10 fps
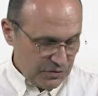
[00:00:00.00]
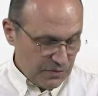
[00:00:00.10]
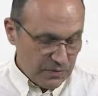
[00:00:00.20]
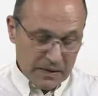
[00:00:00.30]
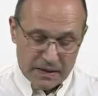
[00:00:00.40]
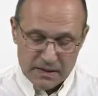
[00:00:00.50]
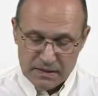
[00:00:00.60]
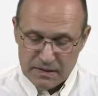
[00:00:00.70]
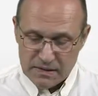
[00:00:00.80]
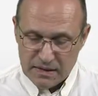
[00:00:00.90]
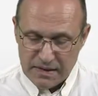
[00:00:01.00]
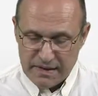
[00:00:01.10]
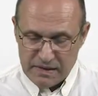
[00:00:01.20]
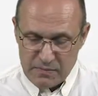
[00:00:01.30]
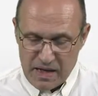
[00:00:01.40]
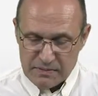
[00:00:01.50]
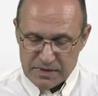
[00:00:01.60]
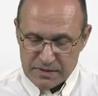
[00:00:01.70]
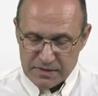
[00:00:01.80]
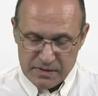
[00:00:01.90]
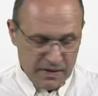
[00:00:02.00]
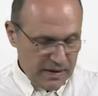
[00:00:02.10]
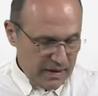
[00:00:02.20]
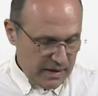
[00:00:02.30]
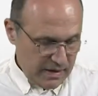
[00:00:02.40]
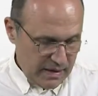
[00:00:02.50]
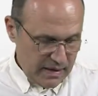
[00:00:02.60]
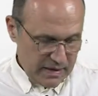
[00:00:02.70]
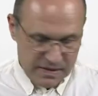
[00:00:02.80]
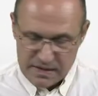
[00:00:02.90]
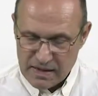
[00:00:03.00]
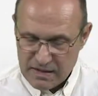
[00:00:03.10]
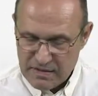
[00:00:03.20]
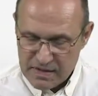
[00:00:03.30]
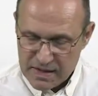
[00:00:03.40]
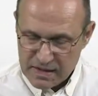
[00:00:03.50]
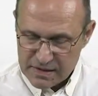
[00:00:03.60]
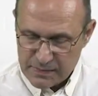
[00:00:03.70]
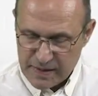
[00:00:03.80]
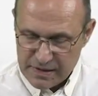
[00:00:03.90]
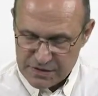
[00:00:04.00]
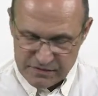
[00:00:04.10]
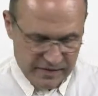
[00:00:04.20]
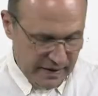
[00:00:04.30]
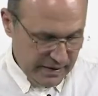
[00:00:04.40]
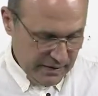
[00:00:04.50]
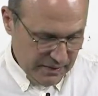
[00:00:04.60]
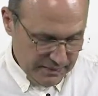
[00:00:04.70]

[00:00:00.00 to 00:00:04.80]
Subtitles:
to linear maps is the null space of A.